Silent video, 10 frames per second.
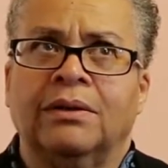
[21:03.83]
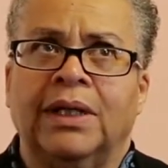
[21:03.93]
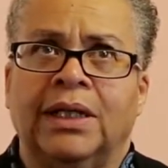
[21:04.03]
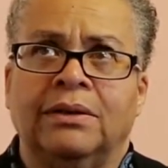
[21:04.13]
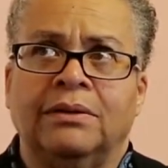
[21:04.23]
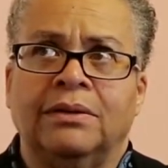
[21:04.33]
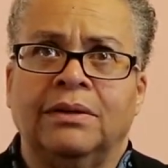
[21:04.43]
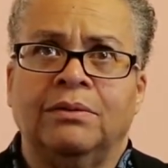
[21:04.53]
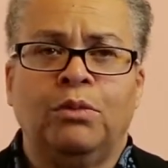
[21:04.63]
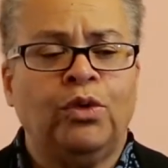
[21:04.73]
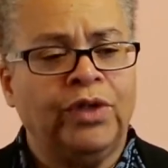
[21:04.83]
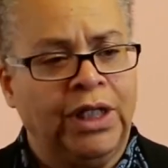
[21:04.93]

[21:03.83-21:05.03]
and moving